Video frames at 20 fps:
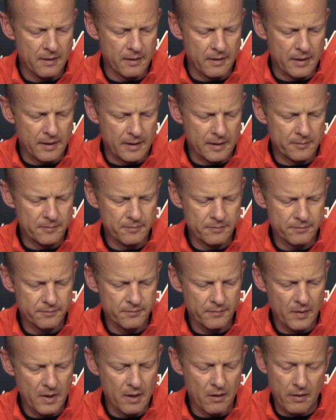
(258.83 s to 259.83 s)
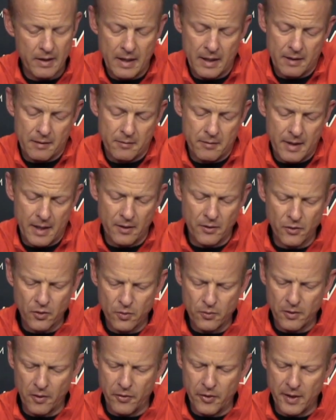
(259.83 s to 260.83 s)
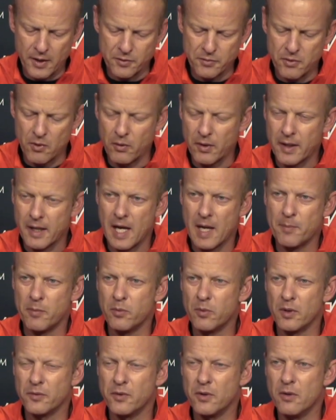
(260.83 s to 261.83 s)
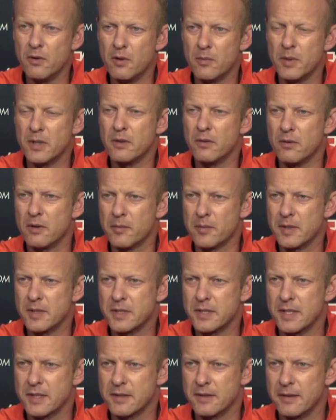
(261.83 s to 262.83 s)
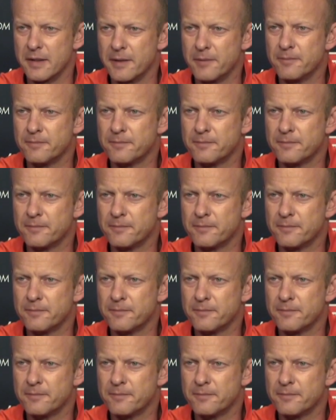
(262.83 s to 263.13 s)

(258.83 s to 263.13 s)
And, and doing the things we know we're capable of doing, but doing them consistently.